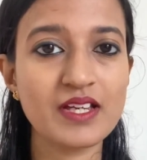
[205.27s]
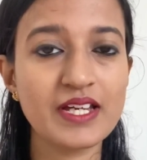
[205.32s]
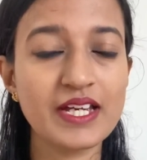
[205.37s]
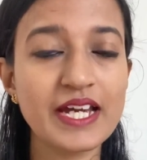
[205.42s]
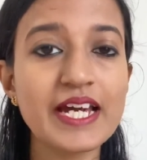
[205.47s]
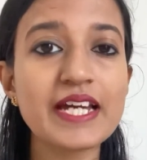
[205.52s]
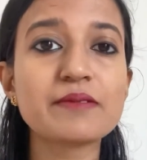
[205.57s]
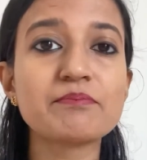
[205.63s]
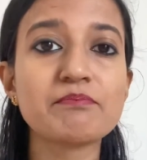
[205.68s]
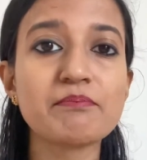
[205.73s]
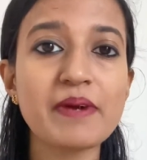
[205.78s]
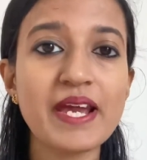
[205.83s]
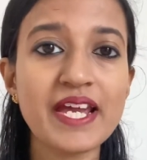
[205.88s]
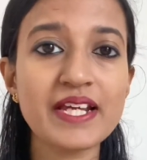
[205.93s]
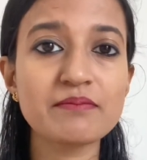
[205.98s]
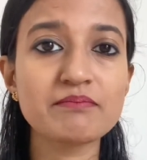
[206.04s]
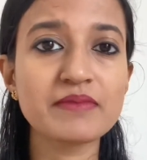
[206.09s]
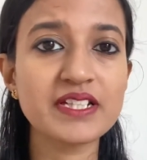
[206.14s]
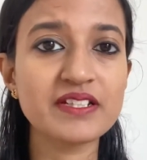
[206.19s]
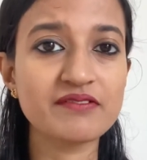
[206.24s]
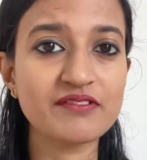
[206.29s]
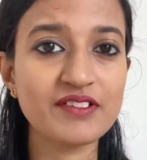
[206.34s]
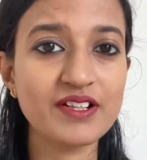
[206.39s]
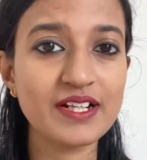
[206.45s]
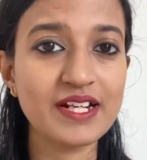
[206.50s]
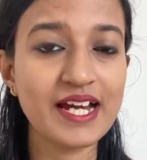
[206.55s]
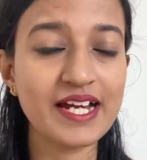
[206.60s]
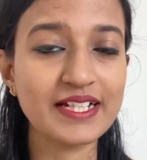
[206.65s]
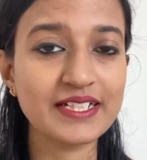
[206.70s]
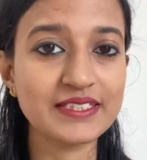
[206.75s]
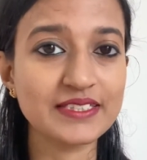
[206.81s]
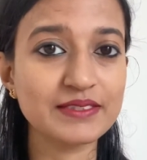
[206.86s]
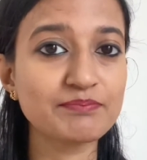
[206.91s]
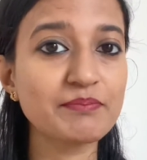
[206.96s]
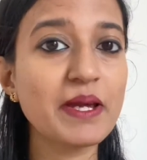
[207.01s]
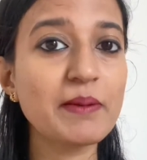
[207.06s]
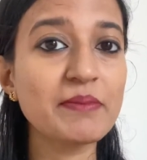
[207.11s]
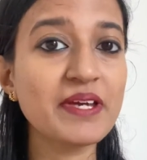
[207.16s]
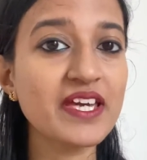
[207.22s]
It made me realize
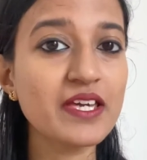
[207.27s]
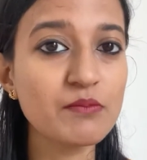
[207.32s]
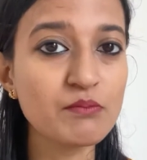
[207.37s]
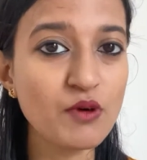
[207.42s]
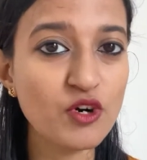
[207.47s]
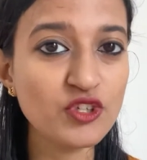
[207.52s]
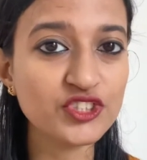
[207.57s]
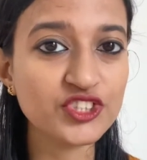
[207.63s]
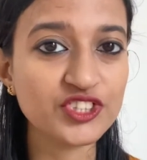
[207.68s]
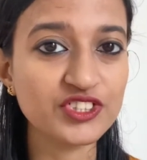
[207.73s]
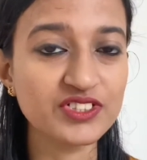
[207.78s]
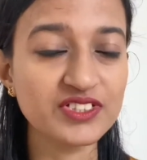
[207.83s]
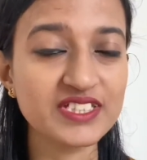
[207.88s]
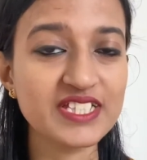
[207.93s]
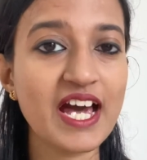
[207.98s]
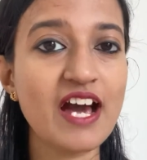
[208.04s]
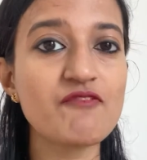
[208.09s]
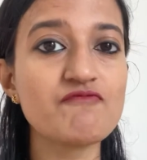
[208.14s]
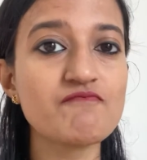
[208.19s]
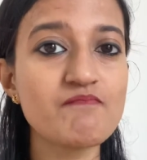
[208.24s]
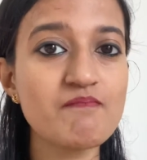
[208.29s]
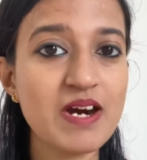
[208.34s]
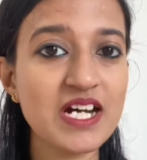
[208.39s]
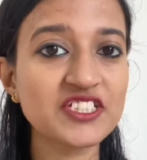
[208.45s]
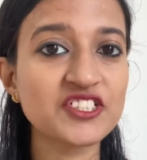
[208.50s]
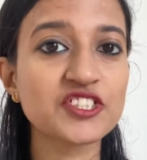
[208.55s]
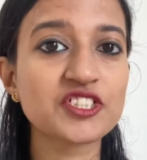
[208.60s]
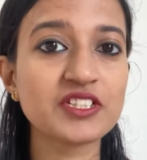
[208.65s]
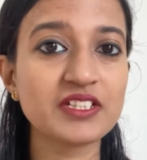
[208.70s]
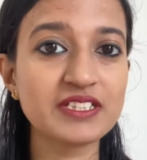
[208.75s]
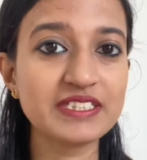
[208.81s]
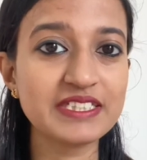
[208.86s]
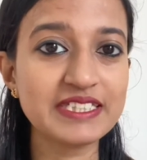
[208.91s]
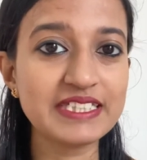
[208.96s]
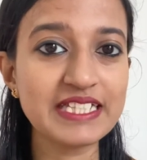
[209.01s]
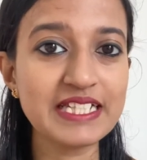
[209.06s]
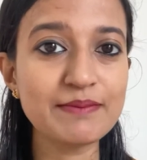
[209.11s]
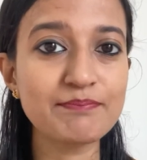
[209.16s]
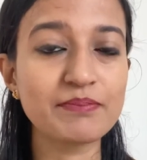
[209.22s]
maybe emotions have much
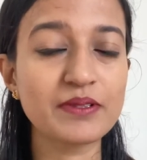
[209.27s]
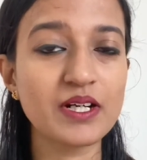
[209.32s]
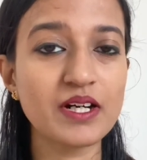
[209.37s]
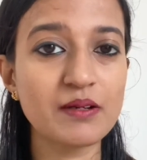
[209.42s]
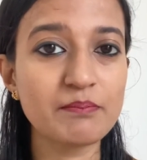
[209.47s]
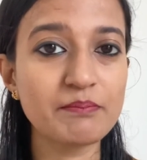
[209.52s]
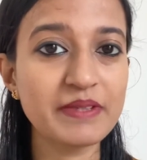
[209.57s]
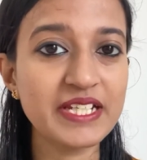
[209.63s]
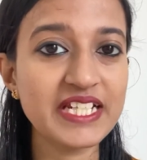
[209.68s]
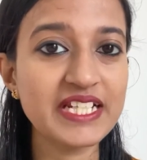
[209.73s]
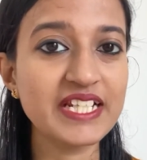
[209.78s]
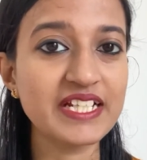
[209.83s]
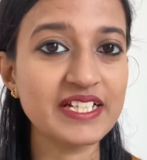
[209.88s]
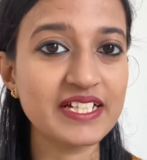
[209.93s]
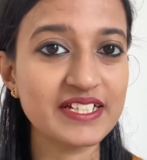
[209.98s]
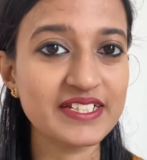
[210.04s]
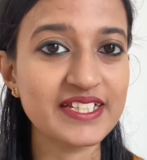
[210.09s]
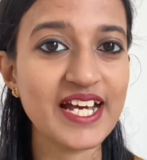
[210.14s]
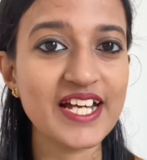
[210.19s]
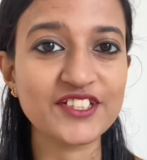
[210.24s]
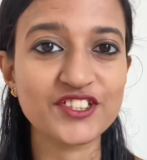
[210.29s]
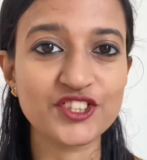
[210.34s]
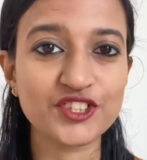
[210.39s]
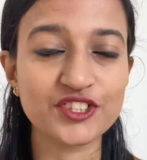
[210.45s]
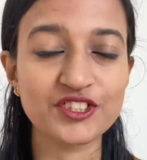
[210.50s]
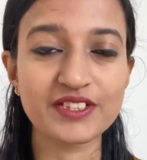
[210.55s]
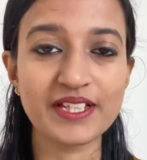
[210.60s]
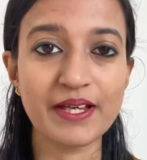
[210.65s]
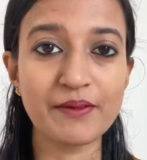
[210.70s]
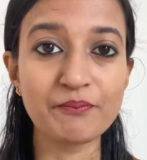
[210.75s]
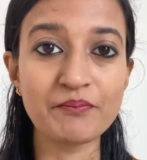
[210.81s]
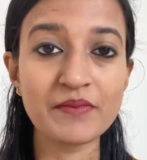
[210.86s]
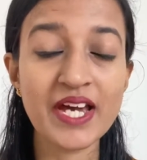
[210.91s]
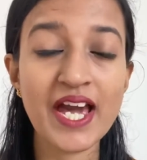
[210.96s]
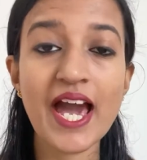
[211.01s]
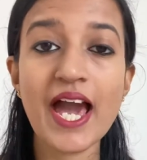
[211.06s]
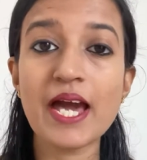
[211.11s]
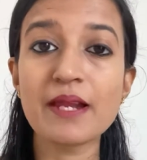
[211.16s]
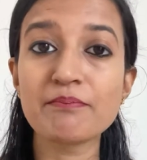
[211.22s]
deeper meaning attached to them,
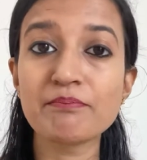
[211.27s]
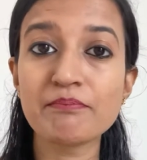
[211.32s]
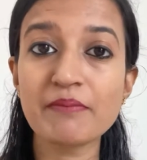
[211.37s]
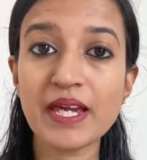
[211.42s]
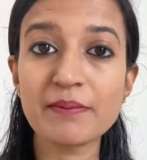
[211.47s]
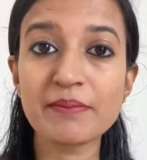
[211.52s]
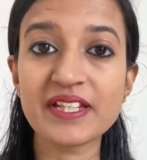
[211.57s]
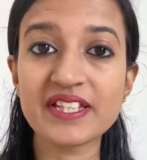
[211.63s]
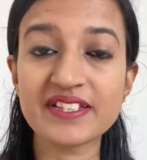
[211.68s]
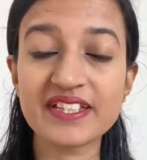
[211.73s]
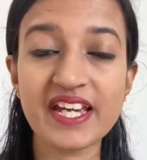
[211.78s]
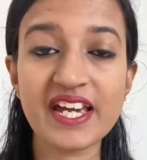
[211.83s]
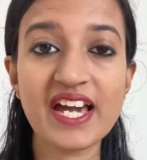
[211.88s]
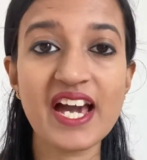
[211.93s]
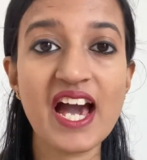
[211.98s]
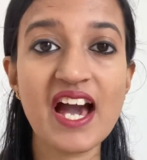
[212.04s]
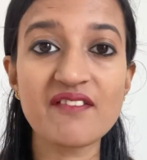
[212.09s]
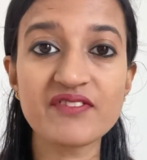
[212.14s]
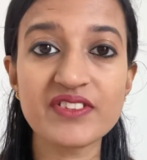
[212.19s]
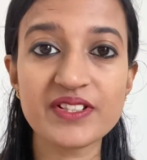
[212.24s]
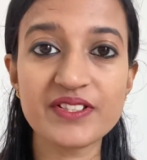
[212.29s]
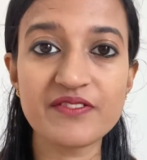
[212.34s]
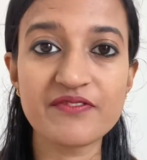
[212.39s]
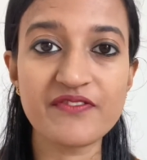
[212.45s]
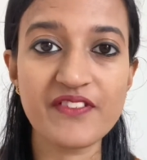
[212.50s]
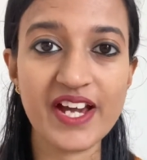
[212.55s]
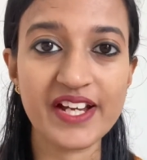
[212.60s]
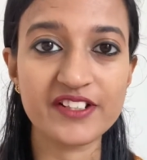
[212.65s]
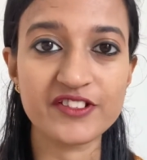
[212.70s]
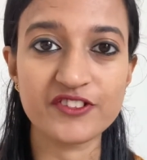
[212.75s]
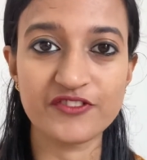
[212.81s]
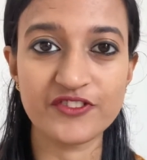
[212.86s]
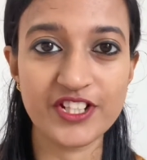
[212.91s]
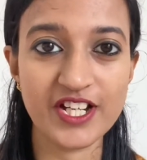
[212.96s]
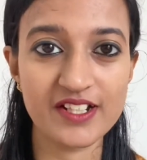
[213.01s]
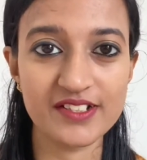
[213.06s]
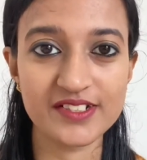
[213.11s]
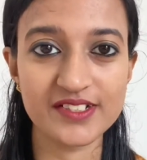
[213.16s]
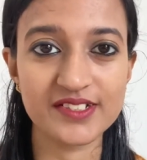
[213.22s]
and maybe they have an effect on
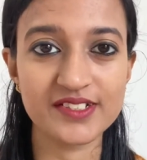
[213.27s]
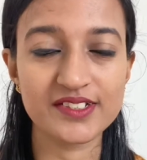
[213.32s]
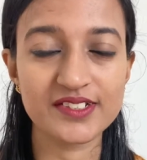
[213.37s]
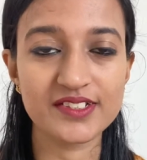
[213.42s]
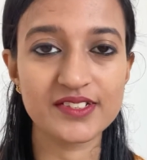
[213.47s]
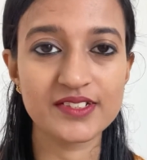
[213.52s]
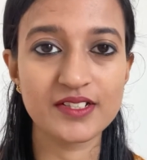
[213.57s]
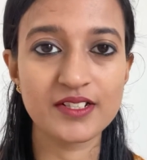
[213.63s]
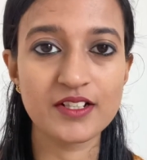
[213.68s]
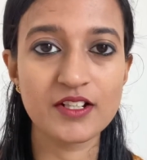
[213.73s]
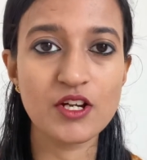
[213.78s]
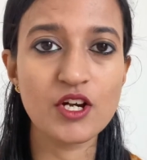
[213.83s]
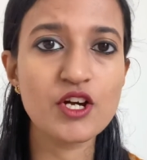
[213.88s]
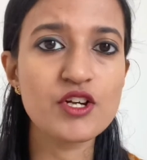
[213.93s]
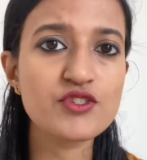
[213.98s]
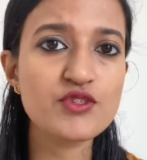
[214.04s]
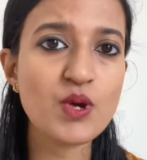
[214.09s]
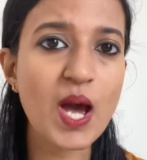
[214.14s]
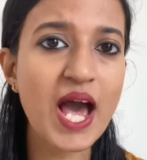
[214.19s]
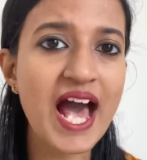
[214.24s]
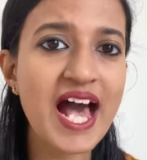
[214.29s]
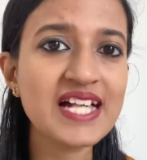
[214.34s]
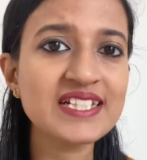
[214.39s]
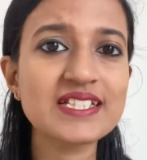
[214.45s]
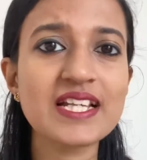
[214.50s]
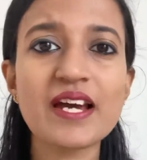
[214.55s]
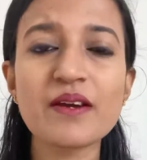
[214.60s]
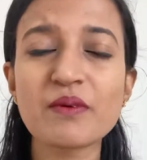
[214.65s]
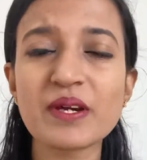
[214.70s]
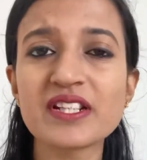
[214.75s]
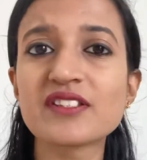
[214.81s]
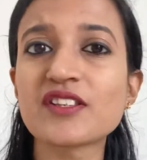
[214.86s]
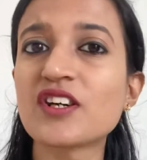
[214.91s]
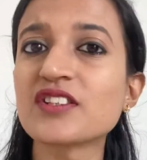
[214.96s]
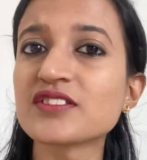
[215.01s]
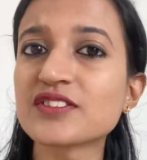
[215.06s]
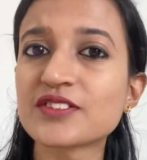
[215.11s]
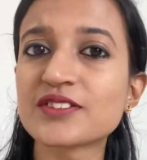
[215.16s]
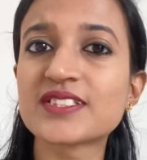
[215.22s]
us. So as I went
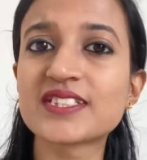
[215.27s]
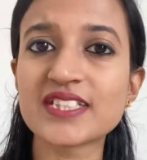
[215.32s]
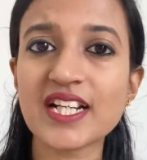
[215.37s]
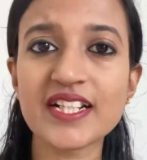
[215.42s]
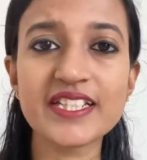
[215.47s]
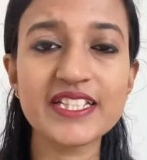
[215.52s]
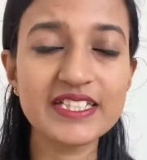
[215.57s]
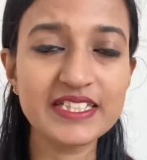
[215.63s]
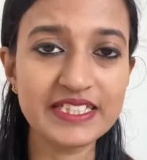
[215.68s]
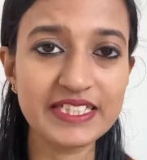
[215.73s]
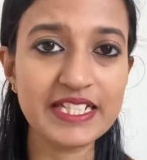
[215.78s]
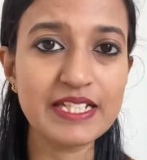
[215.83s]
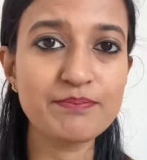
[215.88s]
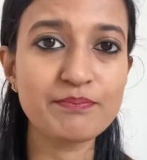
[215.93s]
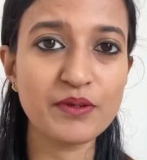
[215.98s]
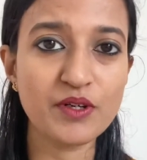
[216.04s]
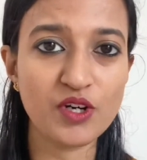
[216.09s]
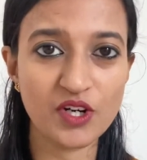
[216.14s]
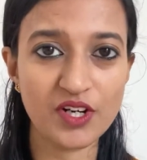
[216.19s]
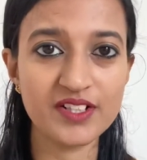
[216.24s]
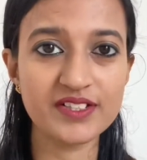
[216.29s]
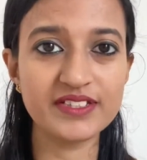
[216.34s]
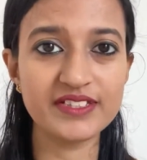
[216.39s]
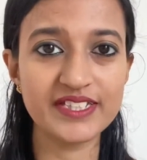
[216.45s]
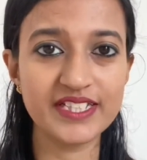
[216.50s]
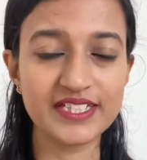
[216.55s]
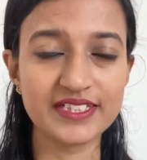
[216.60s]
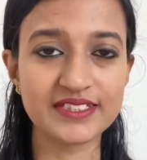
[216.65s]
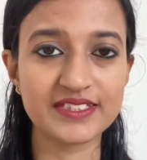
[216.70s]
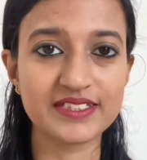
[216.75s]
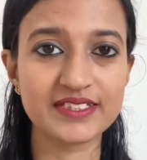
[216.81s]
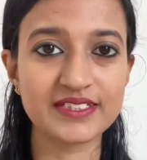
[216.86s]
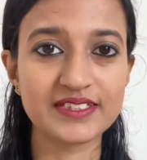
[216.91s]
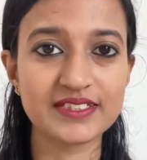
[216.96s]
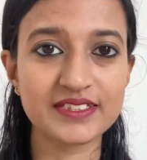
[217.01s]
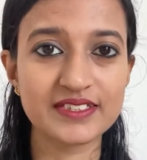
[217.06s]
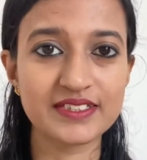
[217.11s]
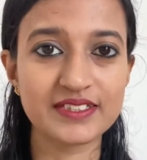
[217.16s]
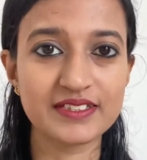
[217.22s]
on to study deeper on this,
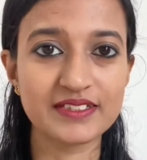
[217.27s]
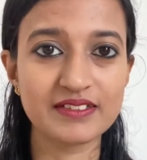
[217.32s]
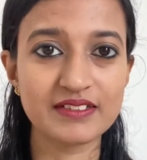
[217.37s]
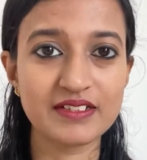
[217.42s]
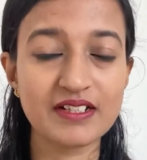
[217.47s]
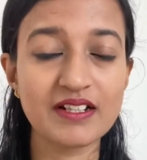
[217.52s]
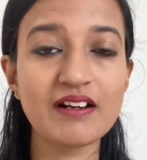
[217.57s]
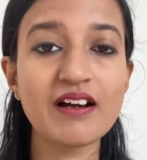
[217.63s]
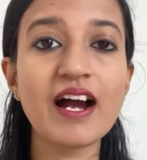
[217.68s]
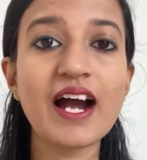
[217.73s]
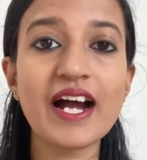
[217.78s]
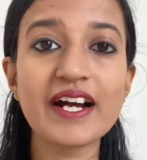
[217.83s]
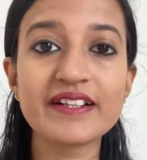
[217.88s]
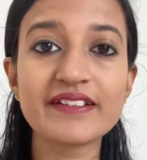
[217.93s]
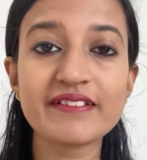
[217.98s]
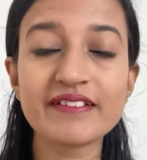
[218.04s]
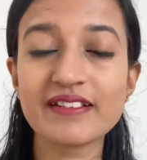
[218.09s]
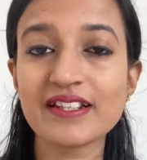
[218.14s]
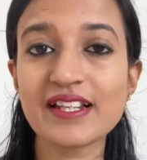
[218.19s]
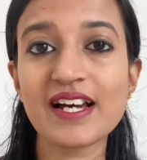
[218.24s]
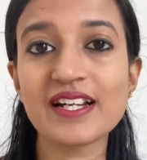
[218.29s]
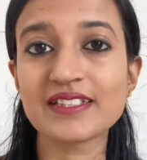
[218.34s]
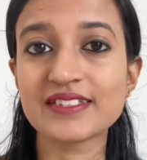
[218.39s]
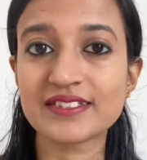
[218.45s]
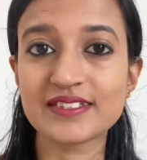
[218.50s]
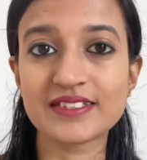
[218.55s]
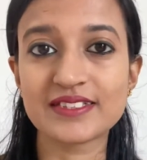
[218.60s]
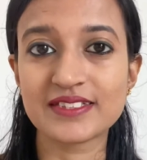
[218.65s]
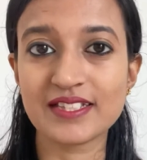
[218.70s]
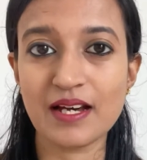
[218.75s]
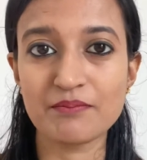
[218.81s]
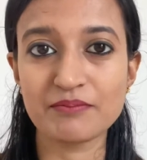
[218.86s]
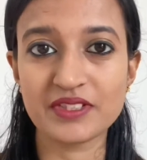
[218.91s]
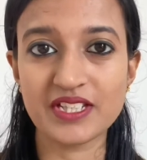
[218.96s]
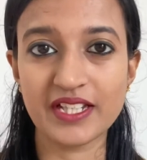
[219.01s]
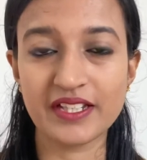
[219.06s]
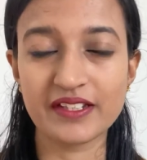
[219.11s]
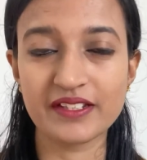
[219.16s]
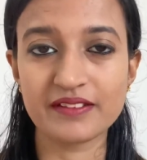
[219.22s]
I realized something.